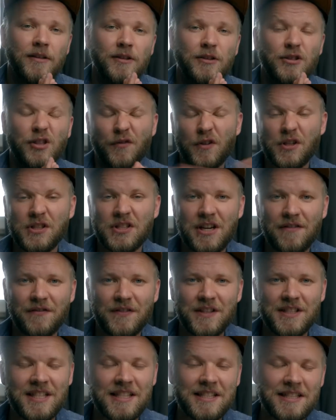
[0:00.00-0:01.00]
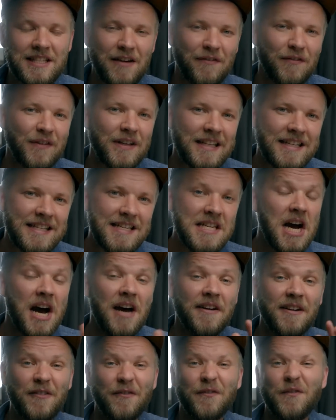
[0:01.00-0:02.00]
So first off, this is definitely
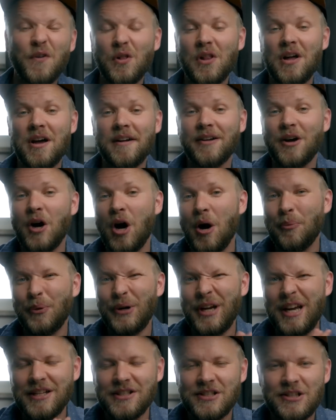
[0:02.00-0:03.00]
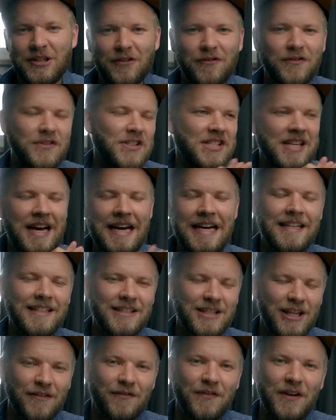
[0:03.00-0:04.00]
not a full-on comprehensive
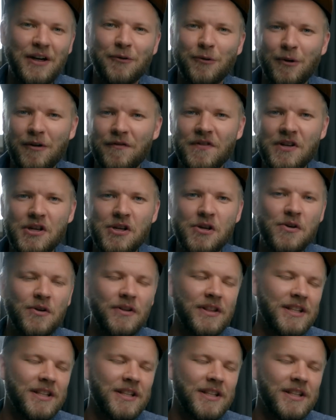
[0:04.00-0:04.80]
scientific review.